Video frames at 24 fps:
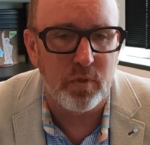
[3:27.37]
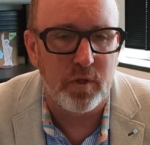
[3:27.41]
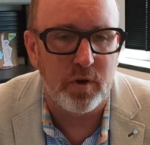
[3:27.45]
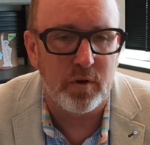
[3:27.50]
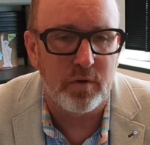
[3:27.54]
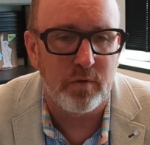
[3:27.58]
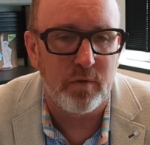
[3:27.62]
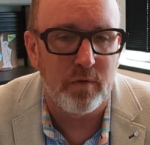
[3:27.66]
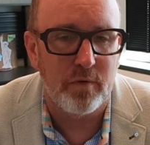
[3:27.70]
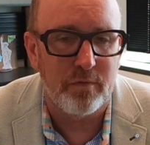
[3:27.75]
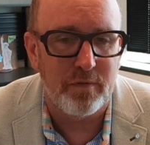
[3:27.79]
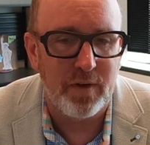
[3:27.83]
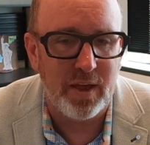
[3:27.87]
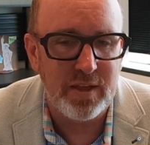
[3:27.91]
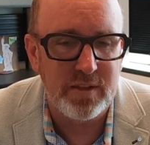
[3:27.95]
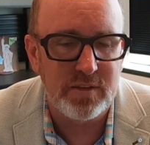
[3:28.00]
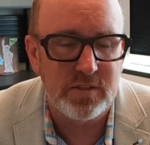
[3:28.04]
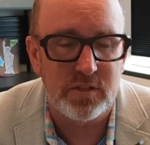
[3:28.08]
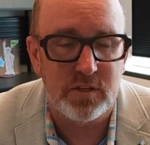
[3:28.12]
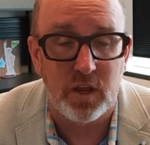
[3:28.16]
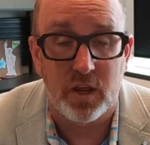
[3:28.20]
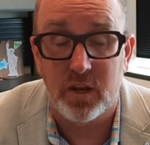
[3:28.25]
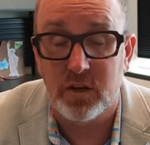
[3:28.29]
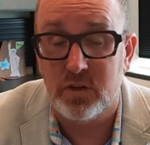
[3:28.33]
that to
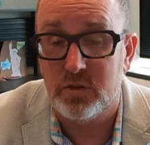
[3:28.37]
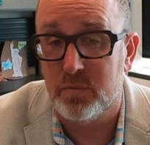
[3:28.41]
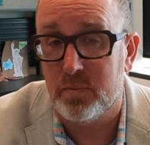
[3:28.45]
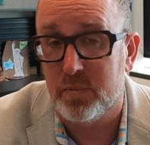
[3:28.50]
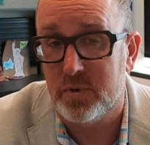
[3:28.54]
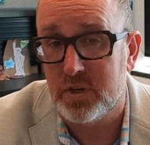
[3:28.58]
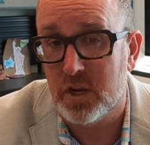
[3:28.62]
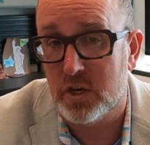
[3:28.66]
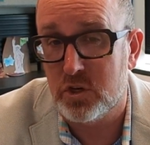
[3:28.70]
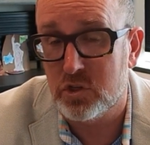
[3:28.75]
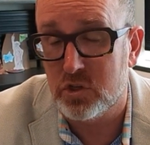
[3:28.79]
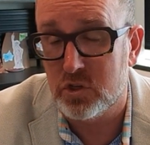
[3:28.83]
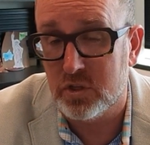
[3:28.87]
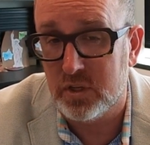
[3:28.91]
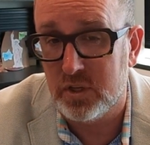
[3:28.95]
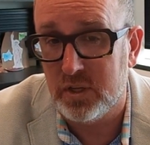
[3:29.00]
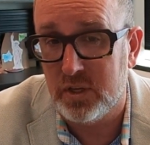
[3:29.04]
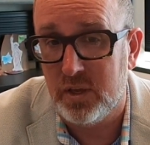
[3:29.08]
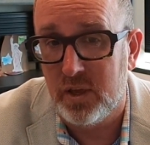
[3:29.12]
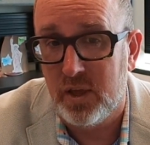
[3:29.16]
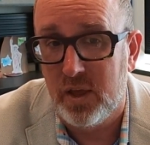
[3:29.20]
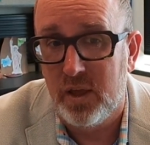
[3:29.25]
invest and to potentially